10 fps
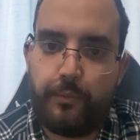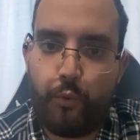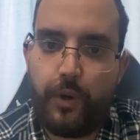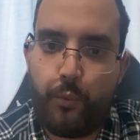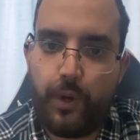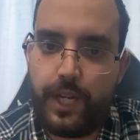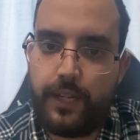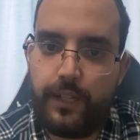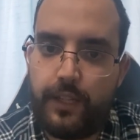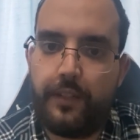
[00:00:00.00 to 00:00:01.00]

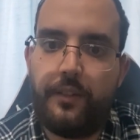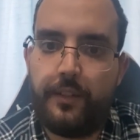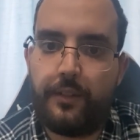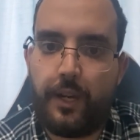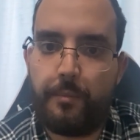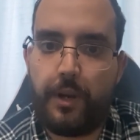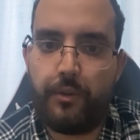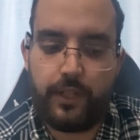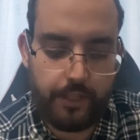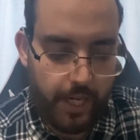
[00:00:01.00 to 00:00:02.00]
winning in this
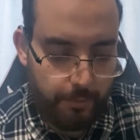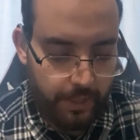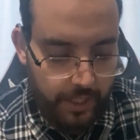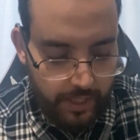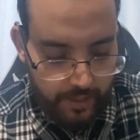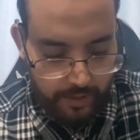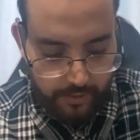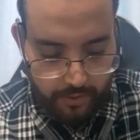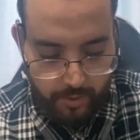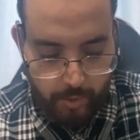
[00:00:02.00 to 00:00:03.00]
comparison game.
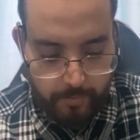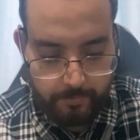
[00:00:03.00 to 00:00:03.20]
So